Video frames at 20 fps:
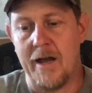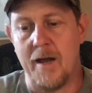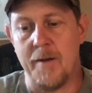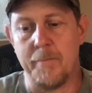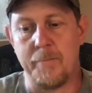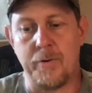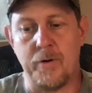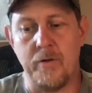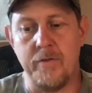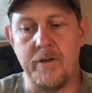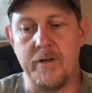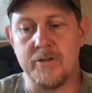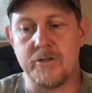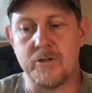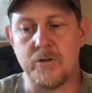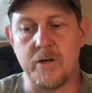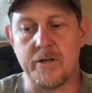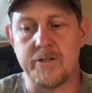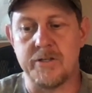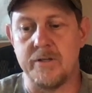per the
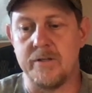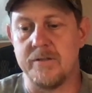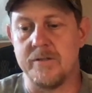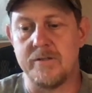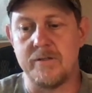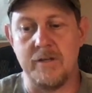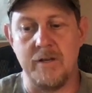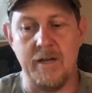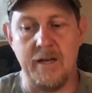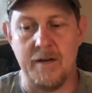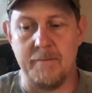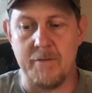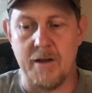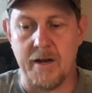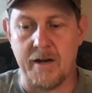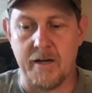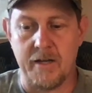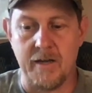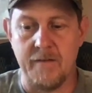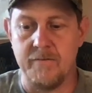instructions, and I'm
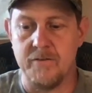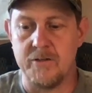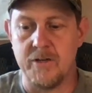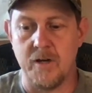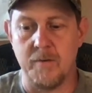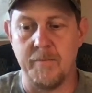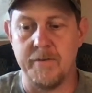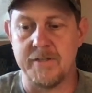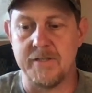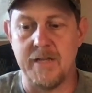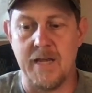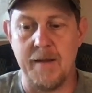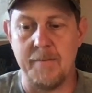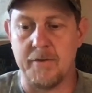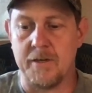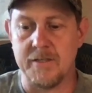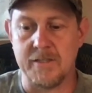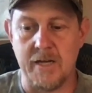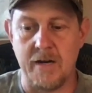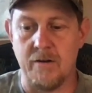not going to give the gentleman's name
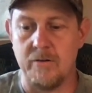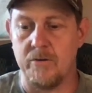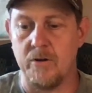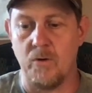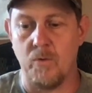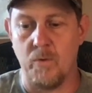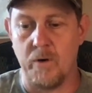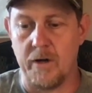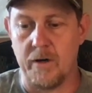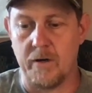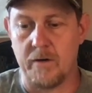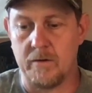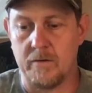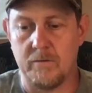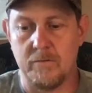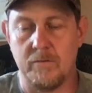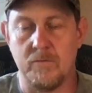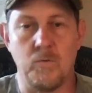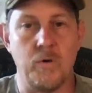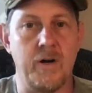because I don't know where
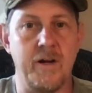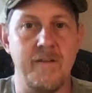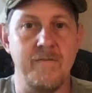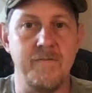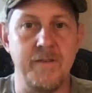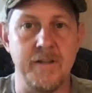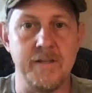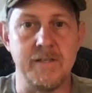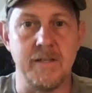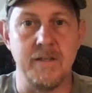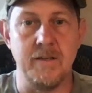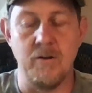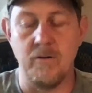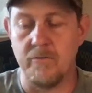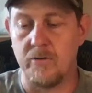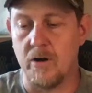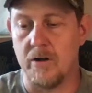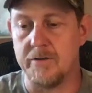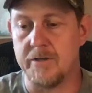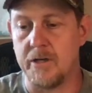he fits in the
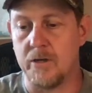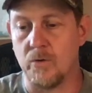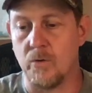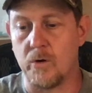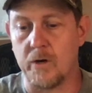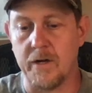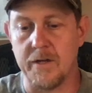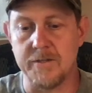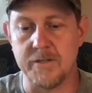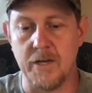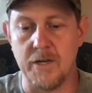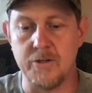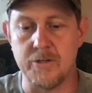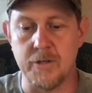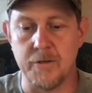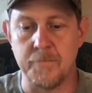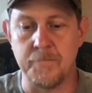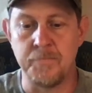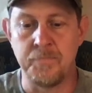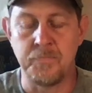overall Deere
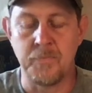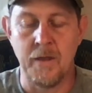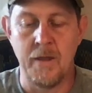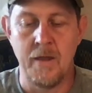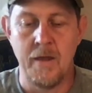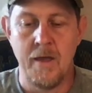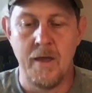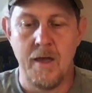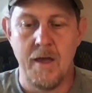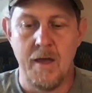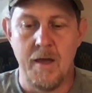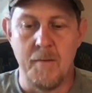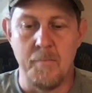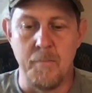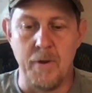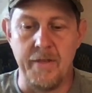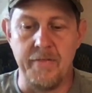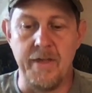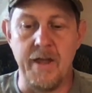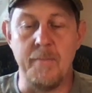organization.
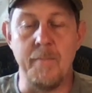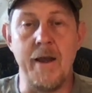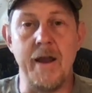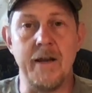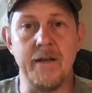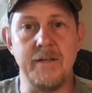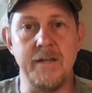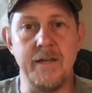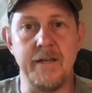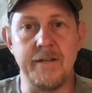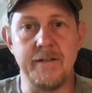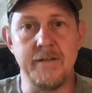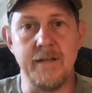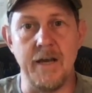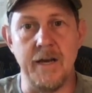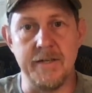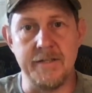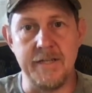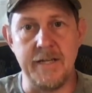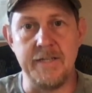But they made
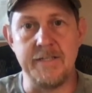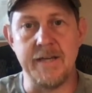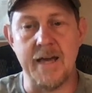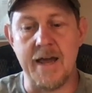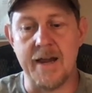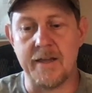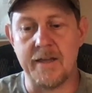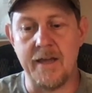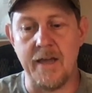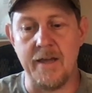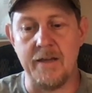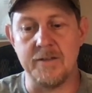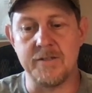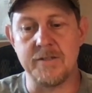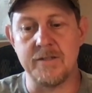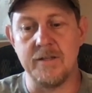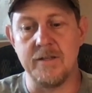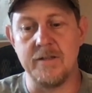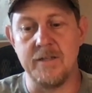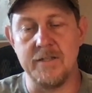a DTAC
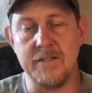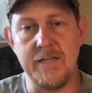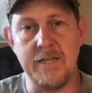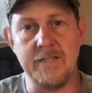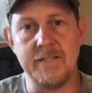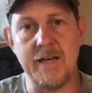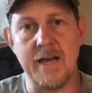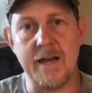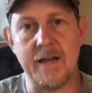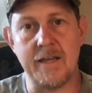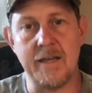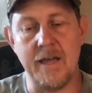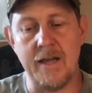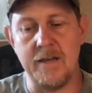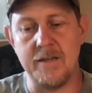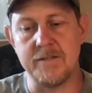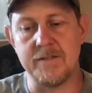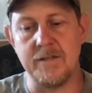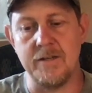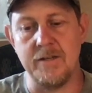case. The DTAC
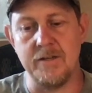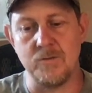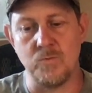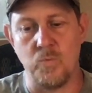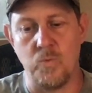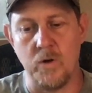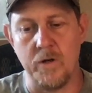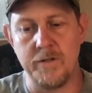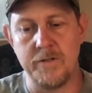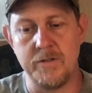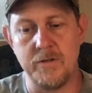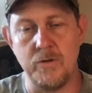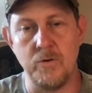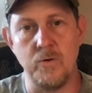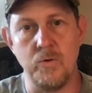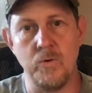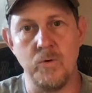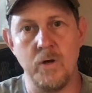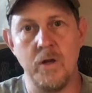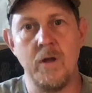case is
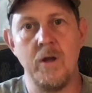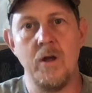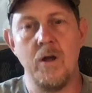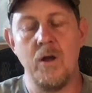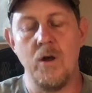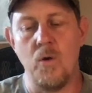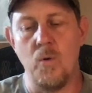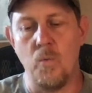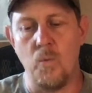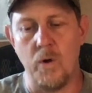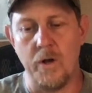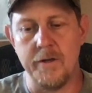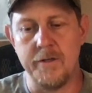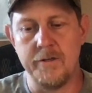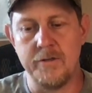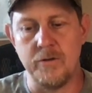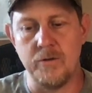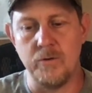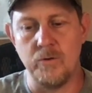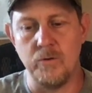
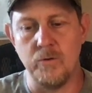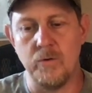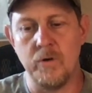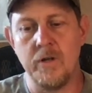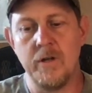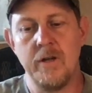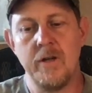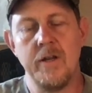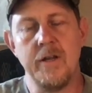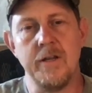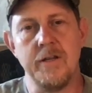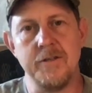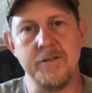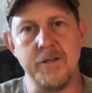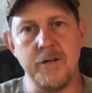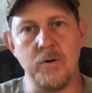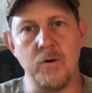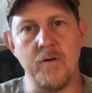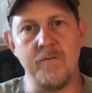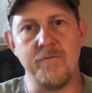
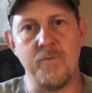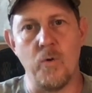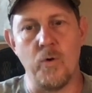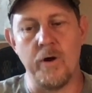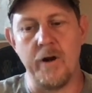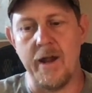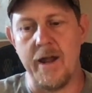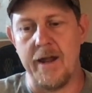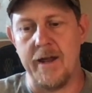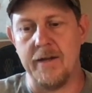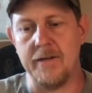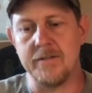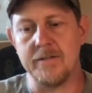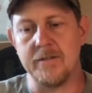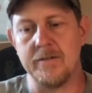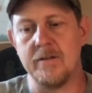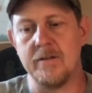1212048,